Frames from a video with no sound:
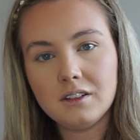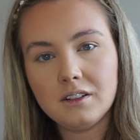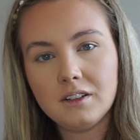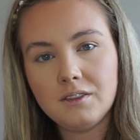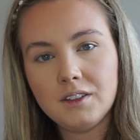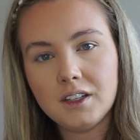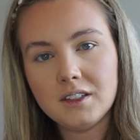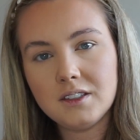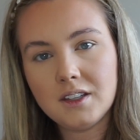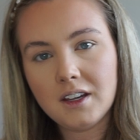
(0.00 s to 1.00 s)
if you can
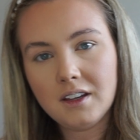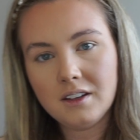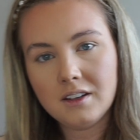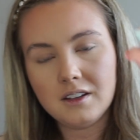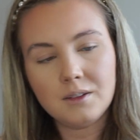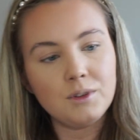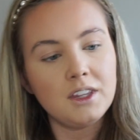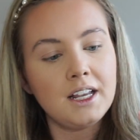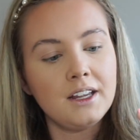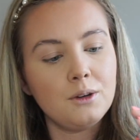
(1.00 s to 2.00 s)
see, with a
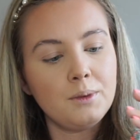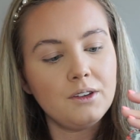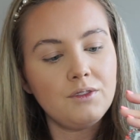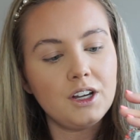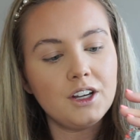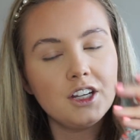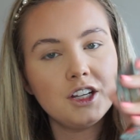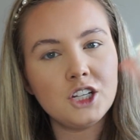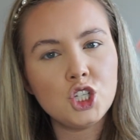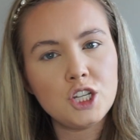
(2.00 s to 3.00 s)
little bit of like
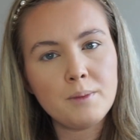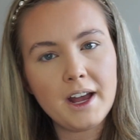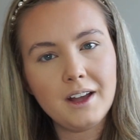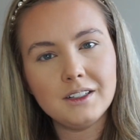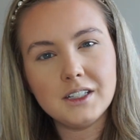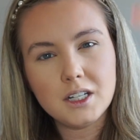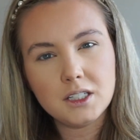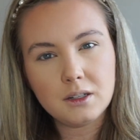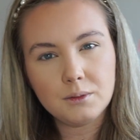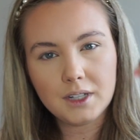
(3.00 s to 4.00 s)
a shimmer.
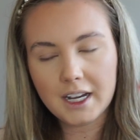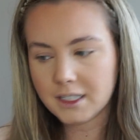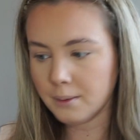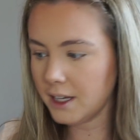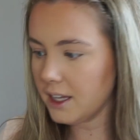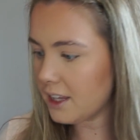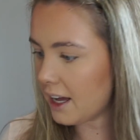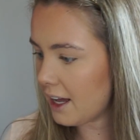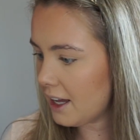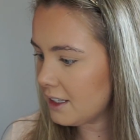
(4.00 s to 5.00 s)
So I'm going to add a bit of
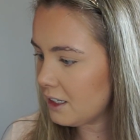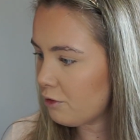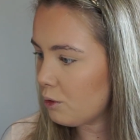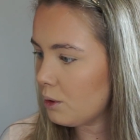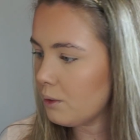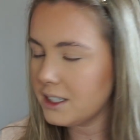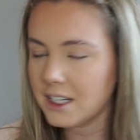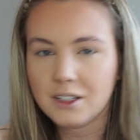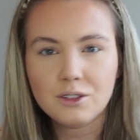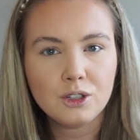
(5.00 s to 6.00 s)
that, and then if I want to add
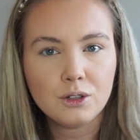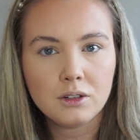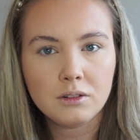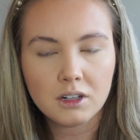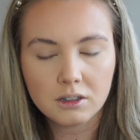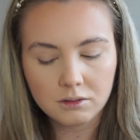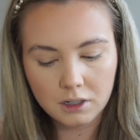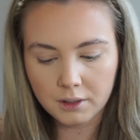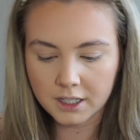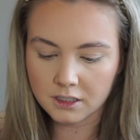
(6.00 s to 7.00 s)
any other colour, I'll go
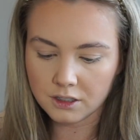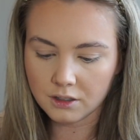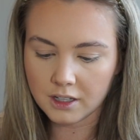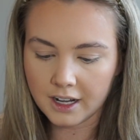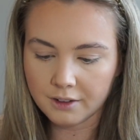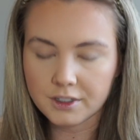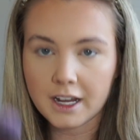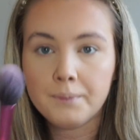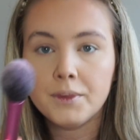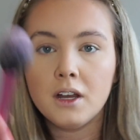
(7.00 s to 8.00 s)
ahead and do that
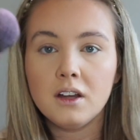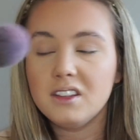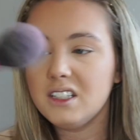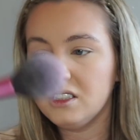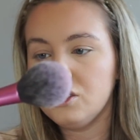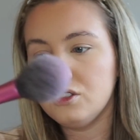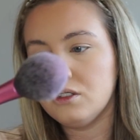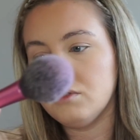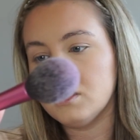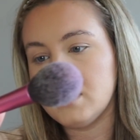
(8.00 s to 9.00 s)
after. This is just
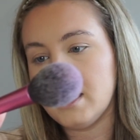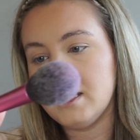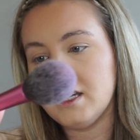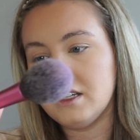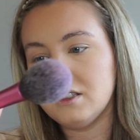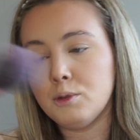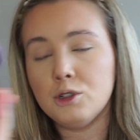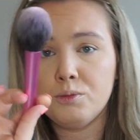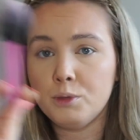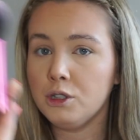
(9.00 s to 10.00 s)
a Real Techniques
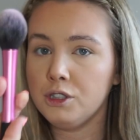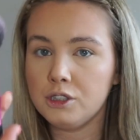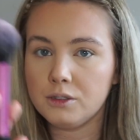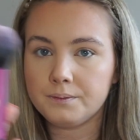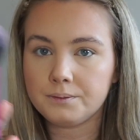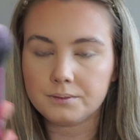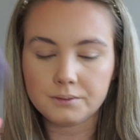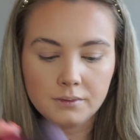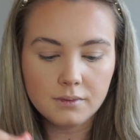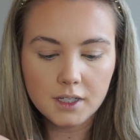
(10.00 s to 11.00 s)
blush brush.
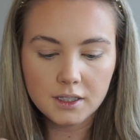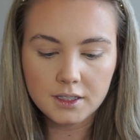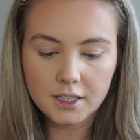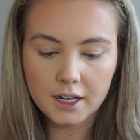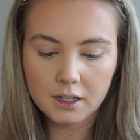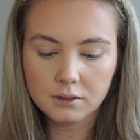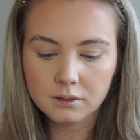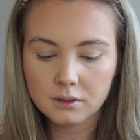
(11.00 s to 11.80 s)
So